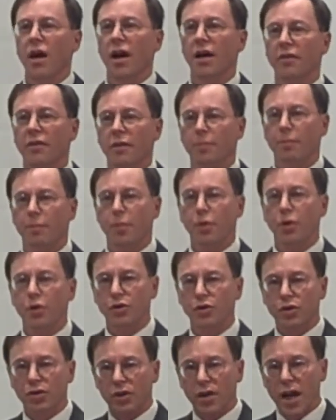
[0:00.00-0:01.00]
and the
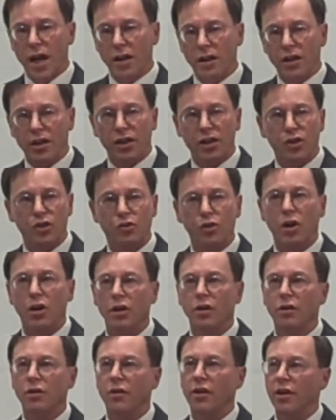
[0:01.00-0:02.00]
personality
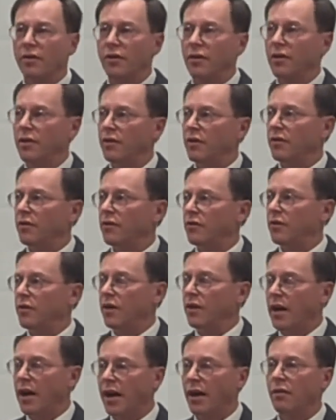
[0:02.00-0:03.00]
struggle that is
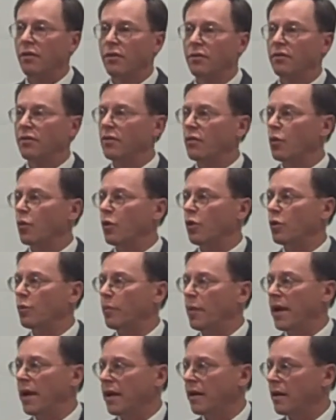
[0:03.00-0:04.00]
inherent in the
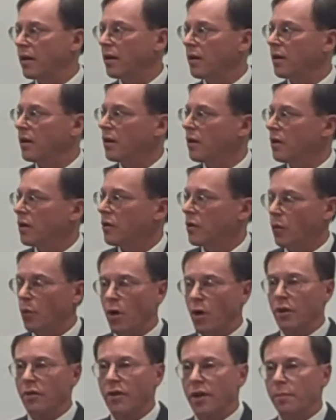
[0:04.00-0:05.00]
World Bank, the
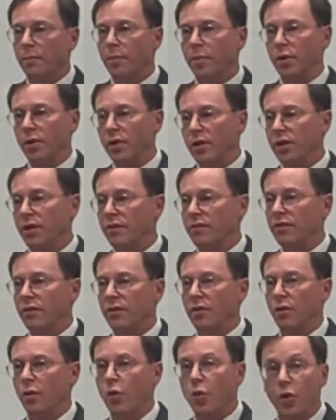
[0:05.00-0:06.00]
one that believes
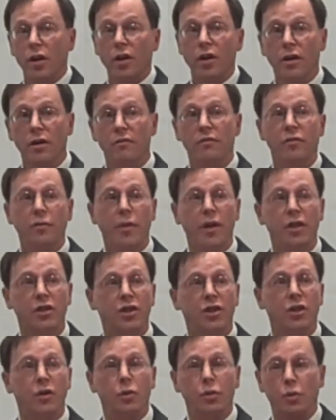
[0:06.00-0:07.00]
in hoarding
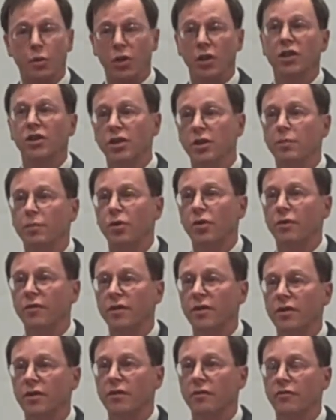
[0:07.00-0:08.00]
information and releasing
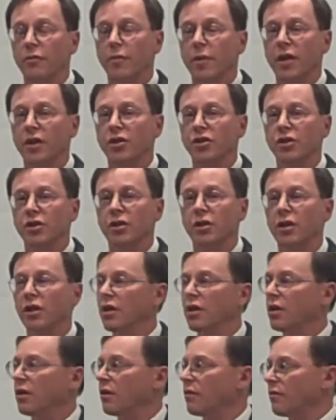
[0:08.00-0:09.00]
perfect information,
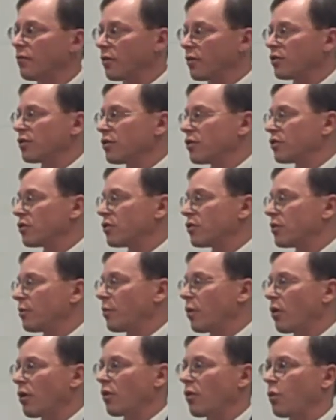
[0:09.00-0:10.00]
versus
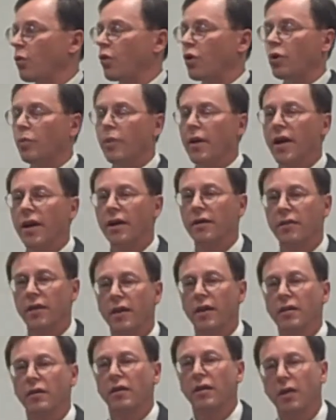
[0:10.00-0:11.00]
the part of the World Bank
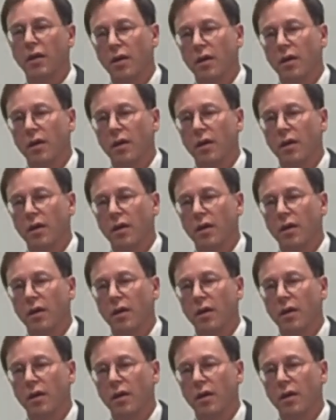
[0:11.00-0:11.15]
that